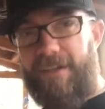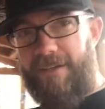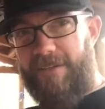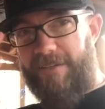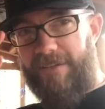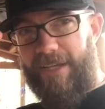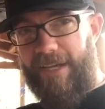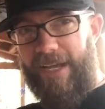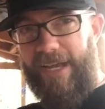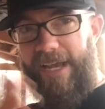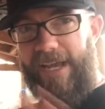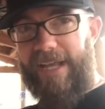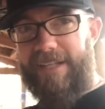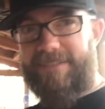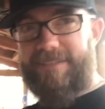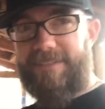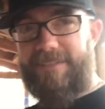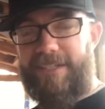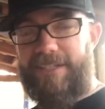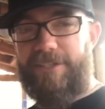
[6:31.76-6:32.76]
got hats,
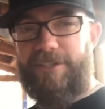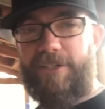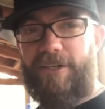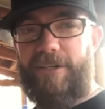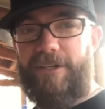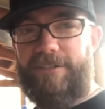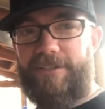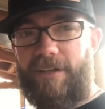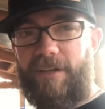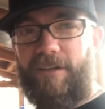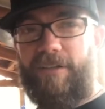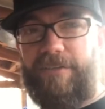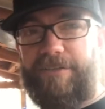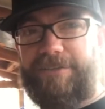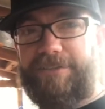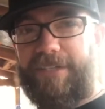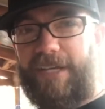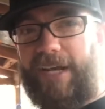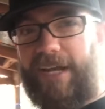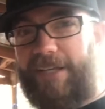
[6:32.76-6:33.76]
t-shirts, all on the
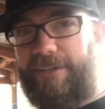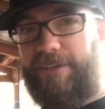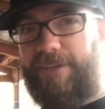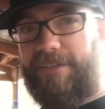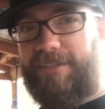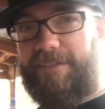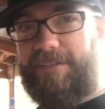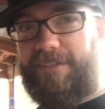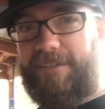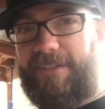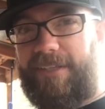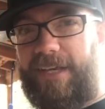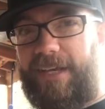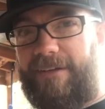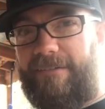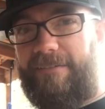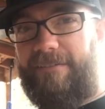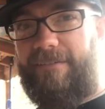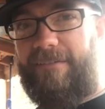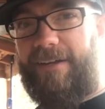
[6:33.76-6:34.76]
site. You can see that
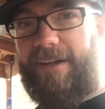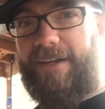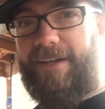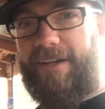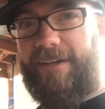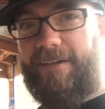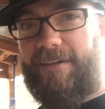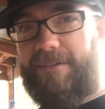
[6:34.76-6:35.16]
right here.